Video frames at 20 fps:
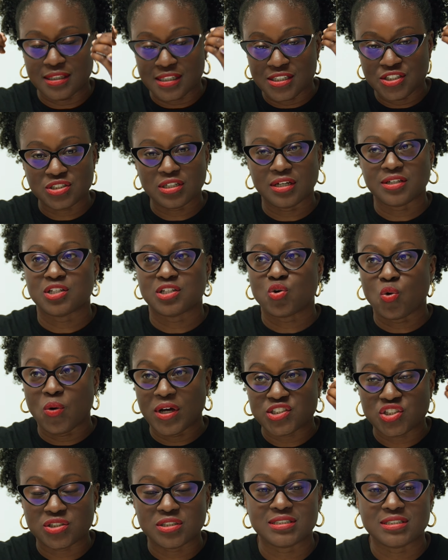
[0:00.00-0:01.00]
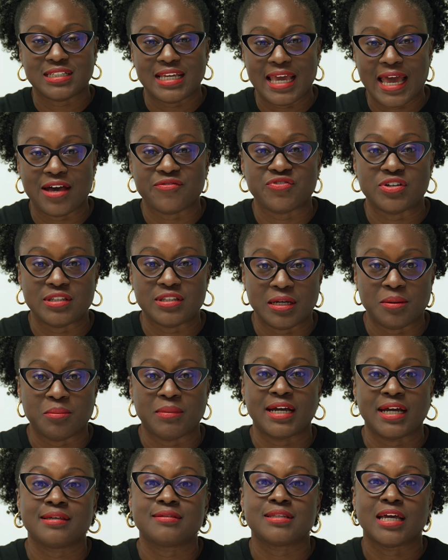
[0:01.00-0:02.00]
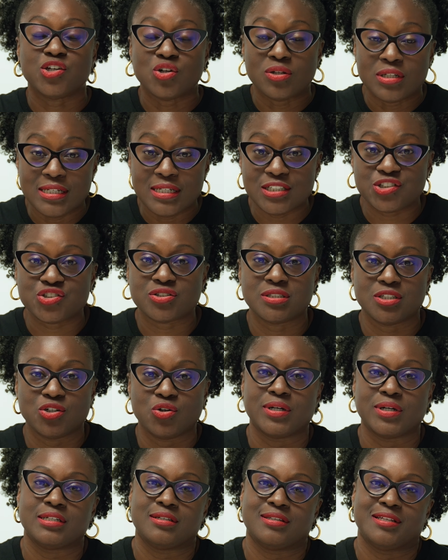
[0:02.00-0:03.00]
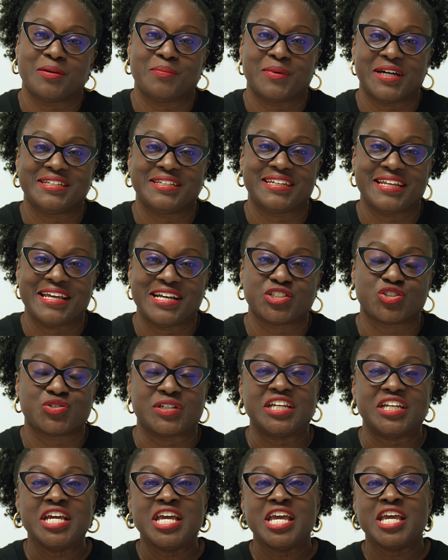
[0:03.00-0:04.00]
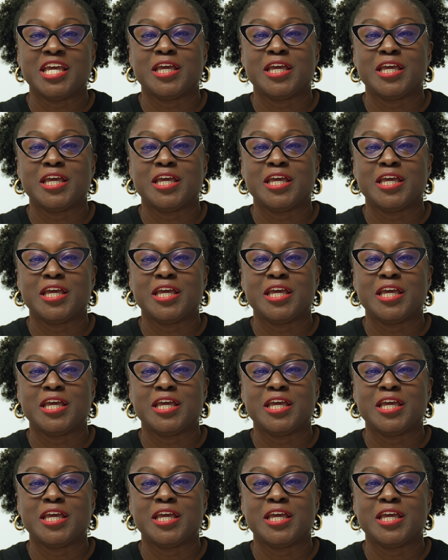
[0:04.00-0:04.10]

These are the questions they have in their mind that you're literally going in their mind and answering.